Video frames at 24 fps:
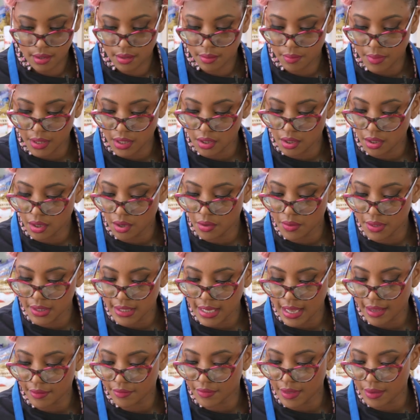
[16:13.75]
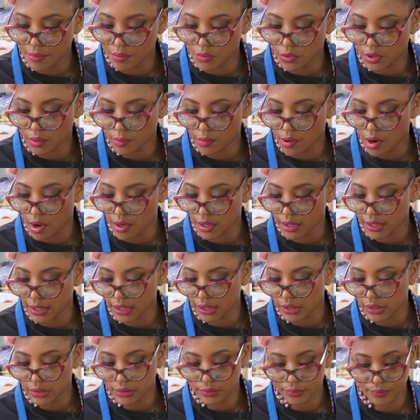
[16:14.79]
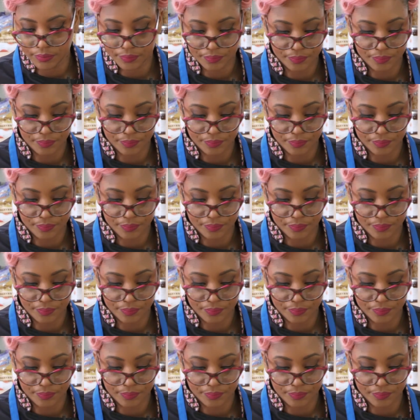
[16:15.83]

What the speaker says: But you can always have more broccoli now.